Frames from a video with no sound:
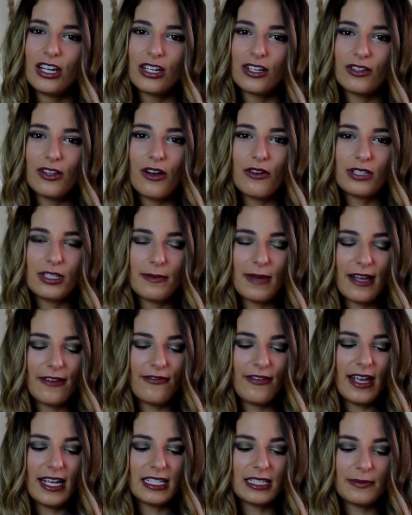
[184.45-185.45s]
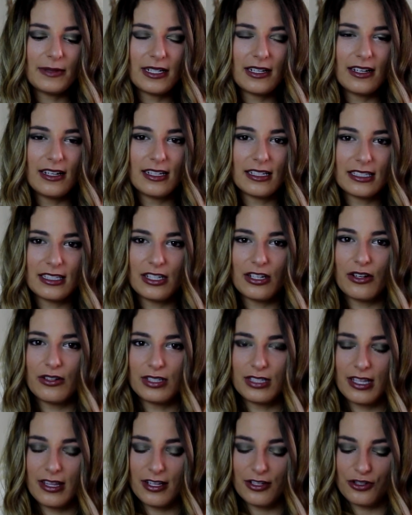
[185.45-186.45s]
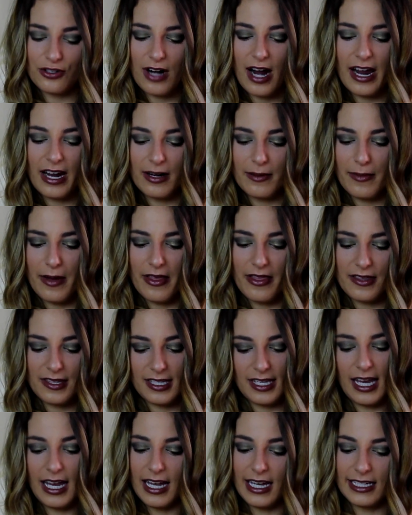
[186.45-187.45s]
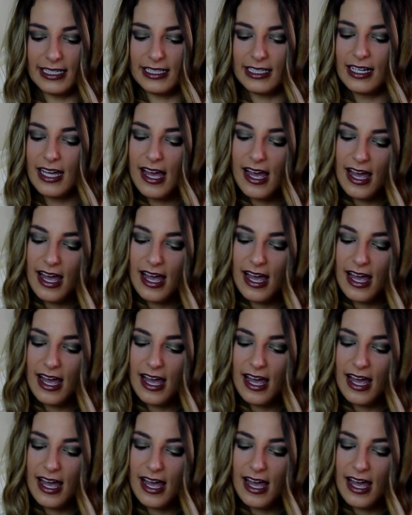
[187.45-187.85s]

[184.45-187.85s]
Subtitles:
glow to my face because, you know, it's in the drier months, and